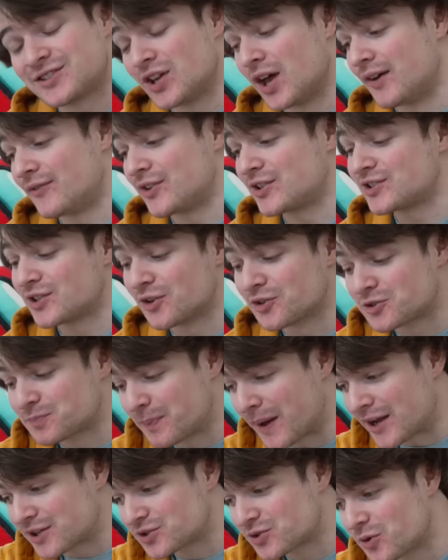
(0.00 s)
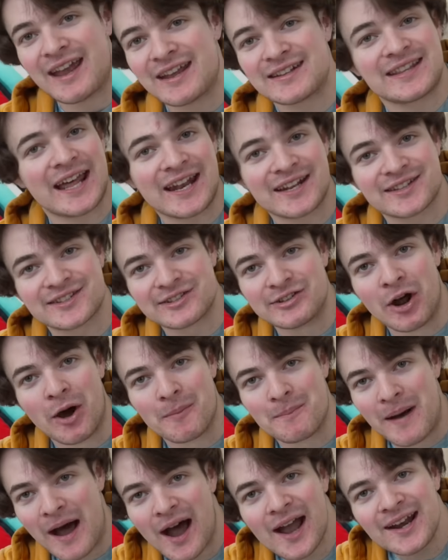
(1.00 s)
server so special is that it's
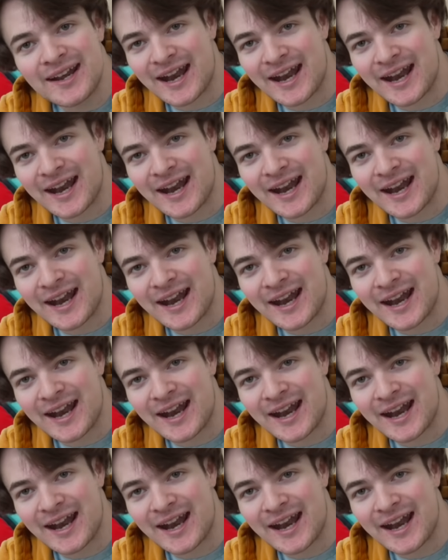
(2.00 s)
not mine